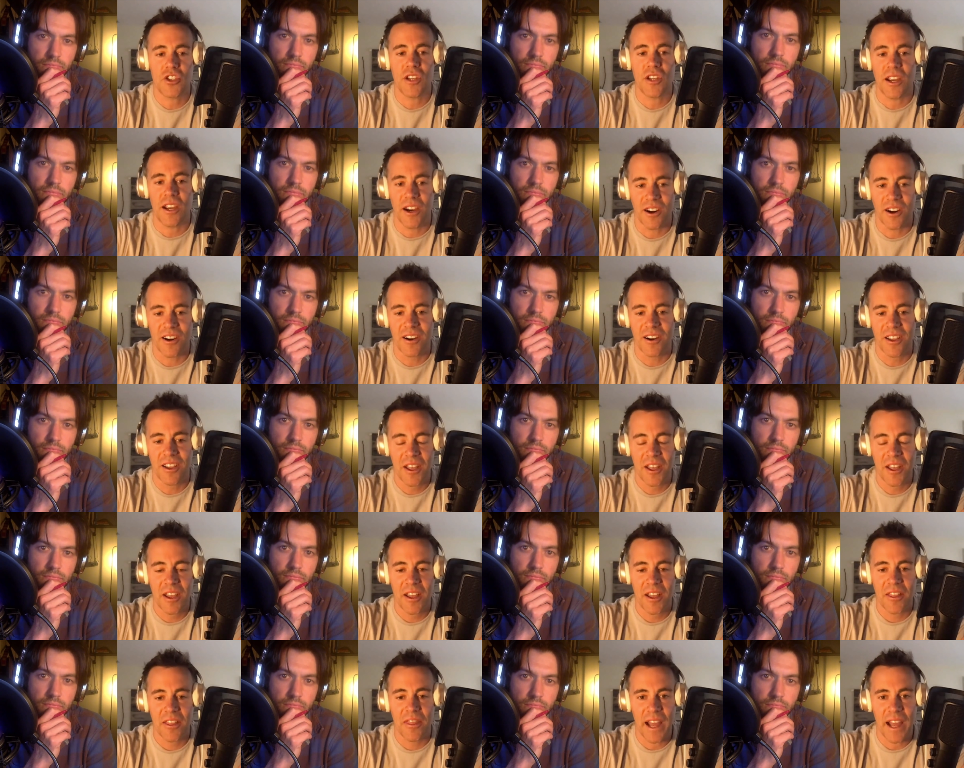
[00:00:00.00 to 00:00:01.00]
Speaker 1: year,
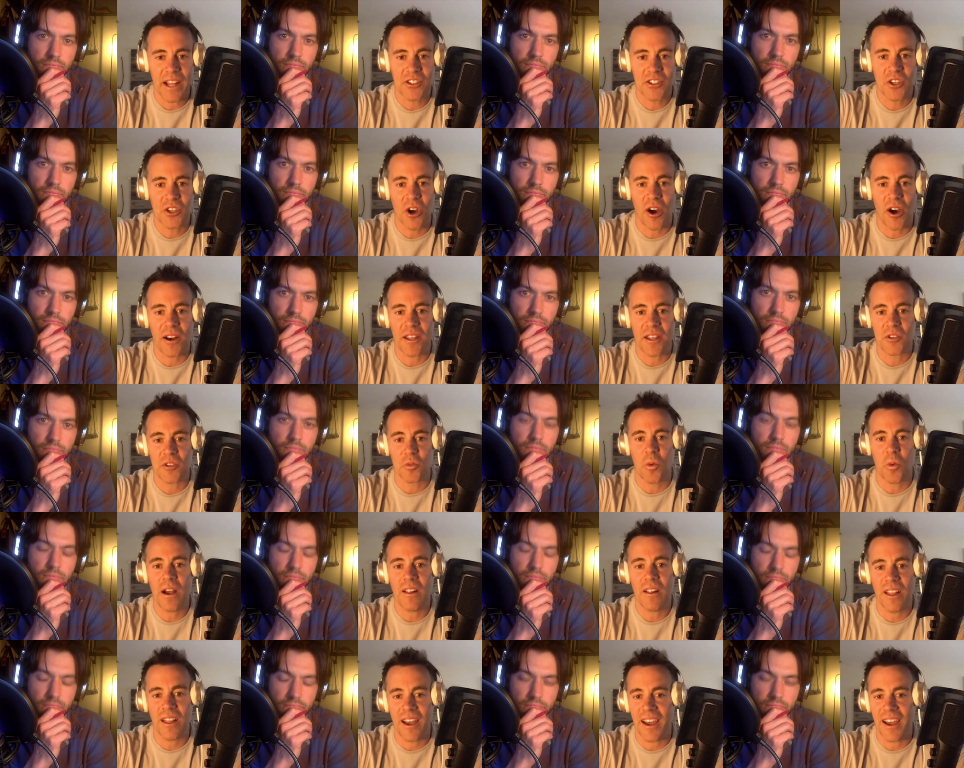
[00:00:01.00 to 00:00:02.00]
that's gone as
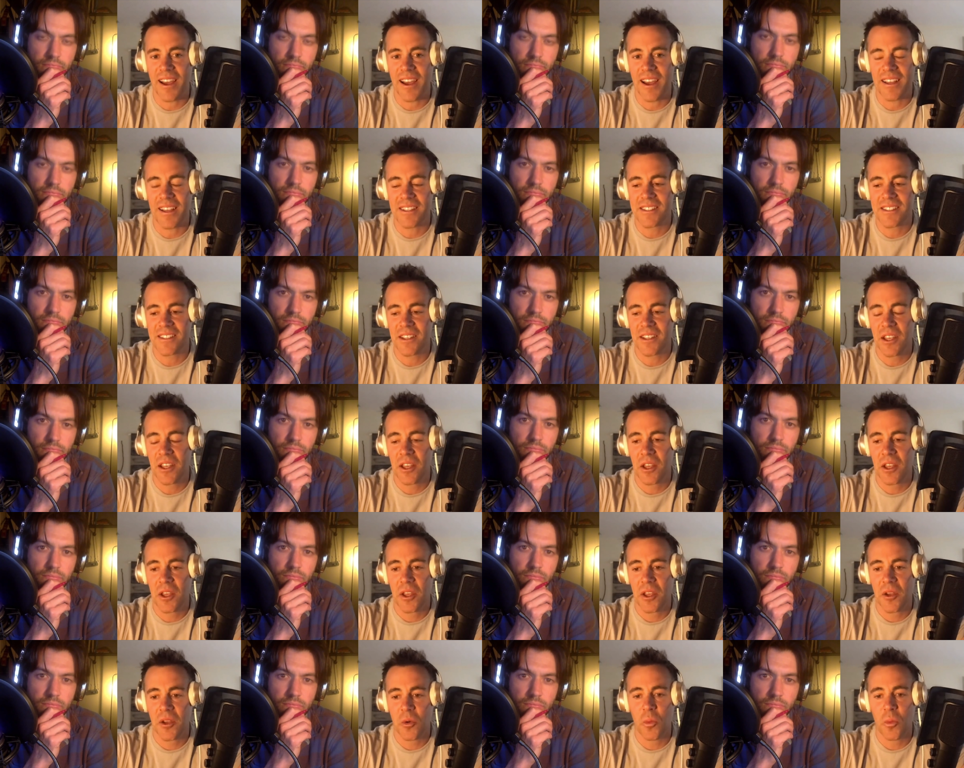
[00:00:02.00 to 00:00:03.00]
well as
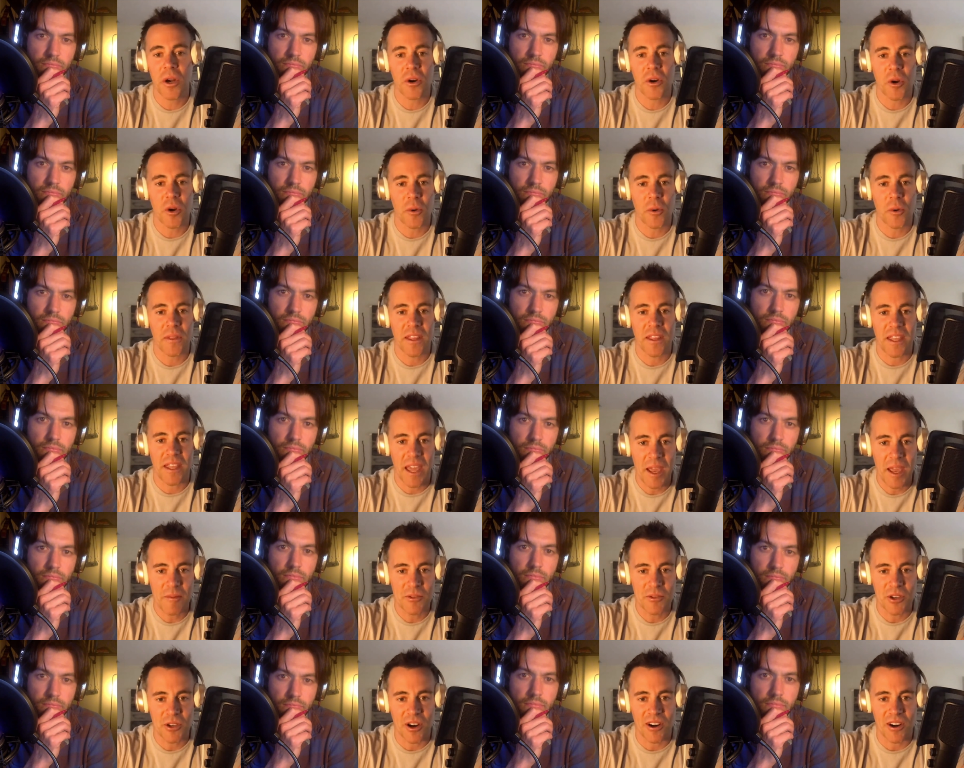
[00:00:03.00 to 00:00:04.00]
we don't know when the
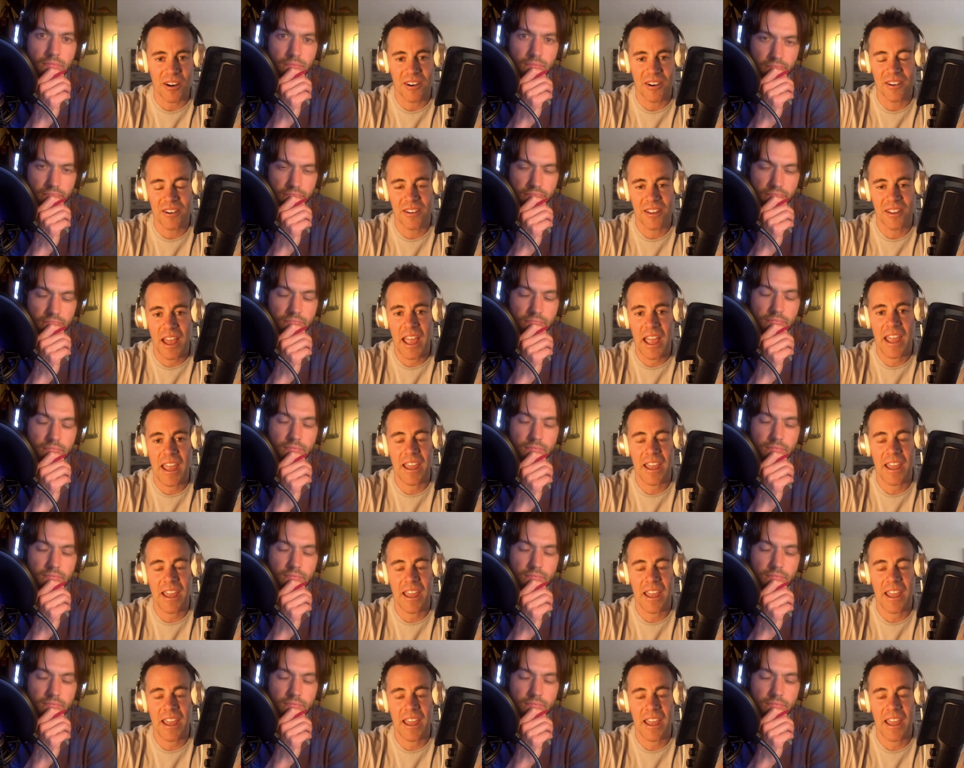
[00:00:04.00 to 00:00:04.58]
games are, mm-hmm.